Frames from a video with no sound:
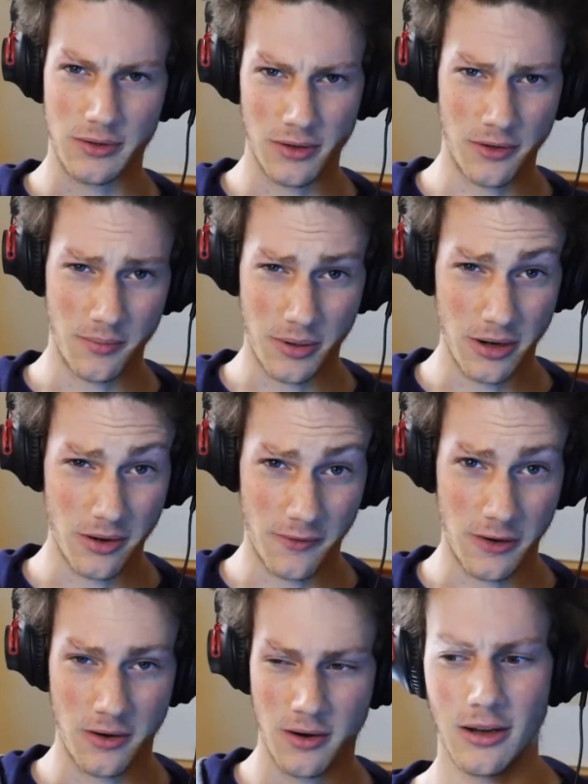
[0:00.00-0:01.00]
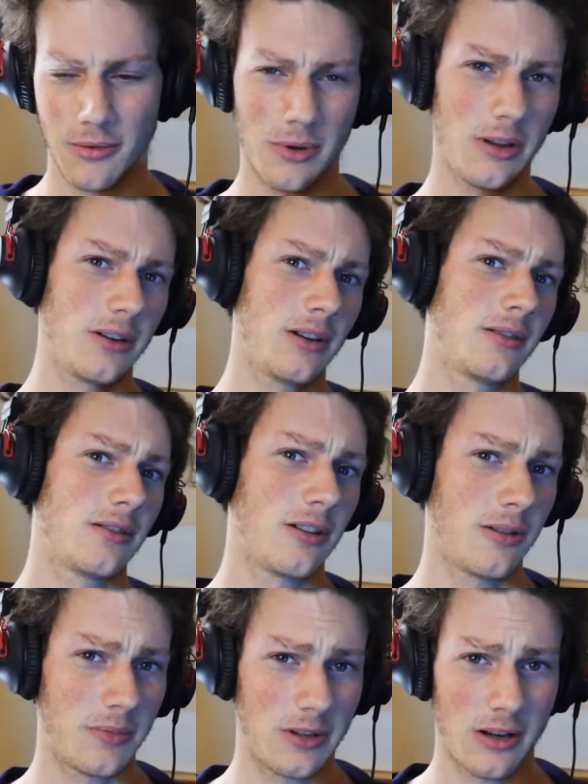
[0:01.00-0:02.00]
certain part of it, it really tends
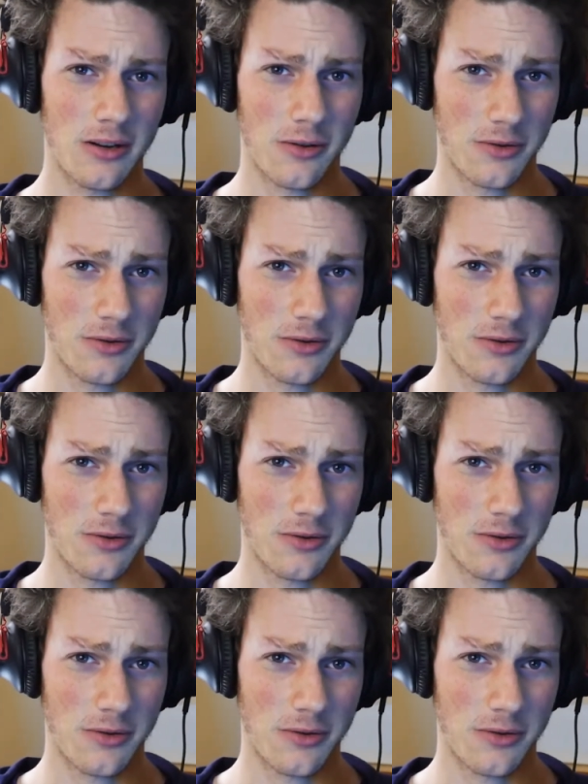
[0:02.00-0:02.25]
to upset